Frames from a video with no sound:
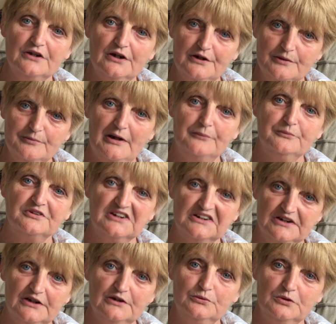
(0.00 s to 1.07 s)
I remember the
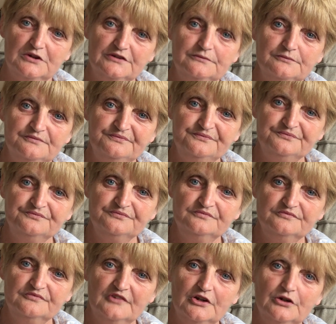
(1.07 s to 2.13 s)
little one
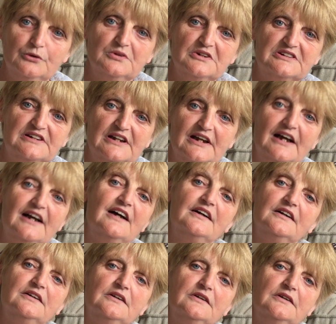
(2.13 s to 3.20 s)
who was,
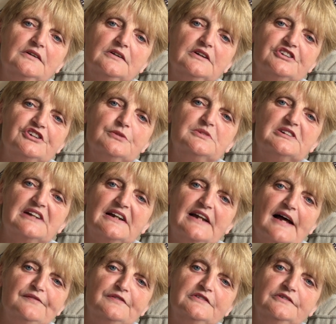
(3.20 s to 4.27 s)
she was
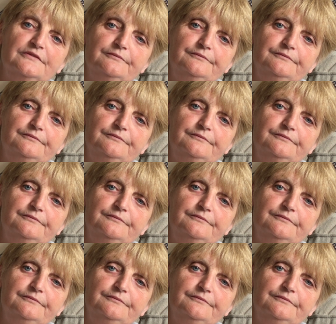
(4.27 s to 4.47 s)
11.